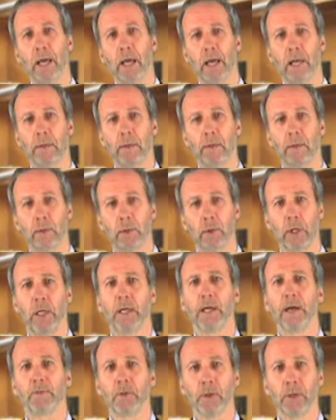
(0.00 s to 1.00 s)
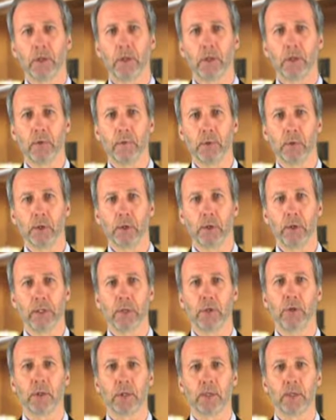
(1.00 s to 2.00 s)
and looking after their commercial
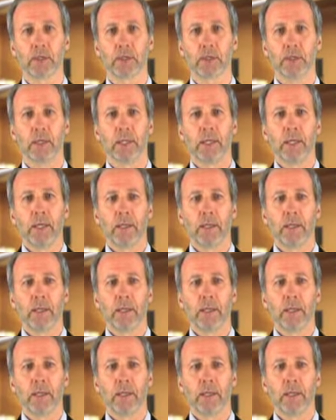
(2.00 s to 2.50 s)
interests.